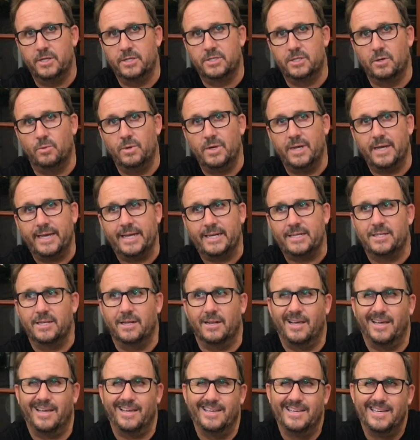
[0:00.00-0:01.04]
So when I get to
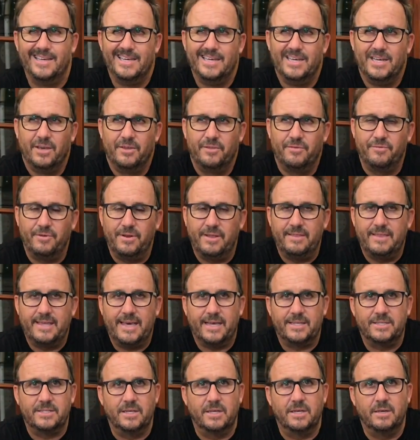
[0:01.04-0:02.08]
like
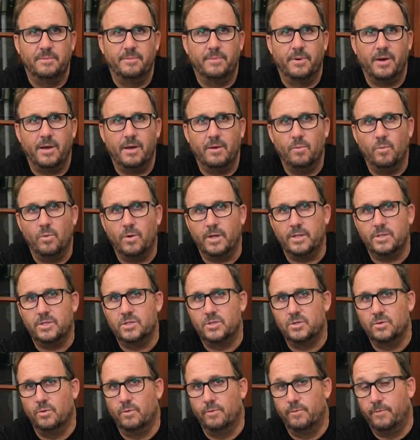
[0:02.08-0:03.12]
3,000 combined
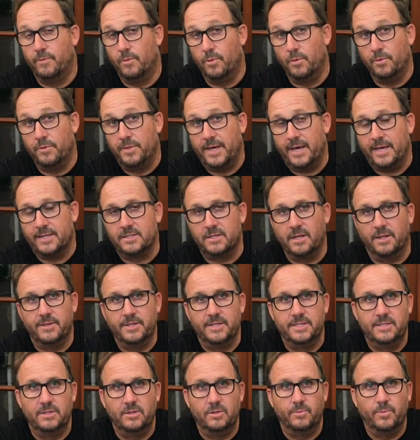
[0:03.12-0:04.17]
watts or 4,000 like the
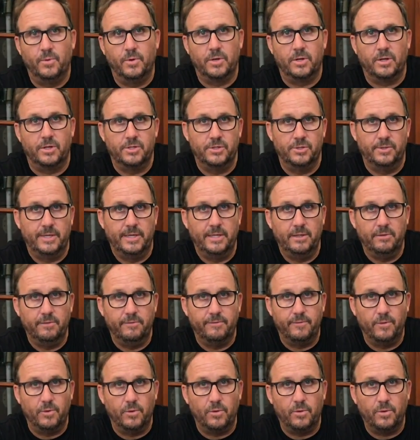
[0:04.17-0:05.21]
Vestarboard, I'll do hill
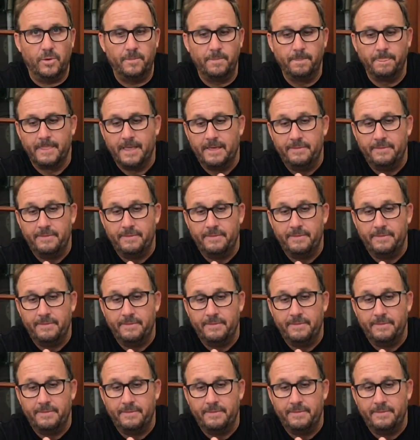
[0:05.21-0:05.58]
4.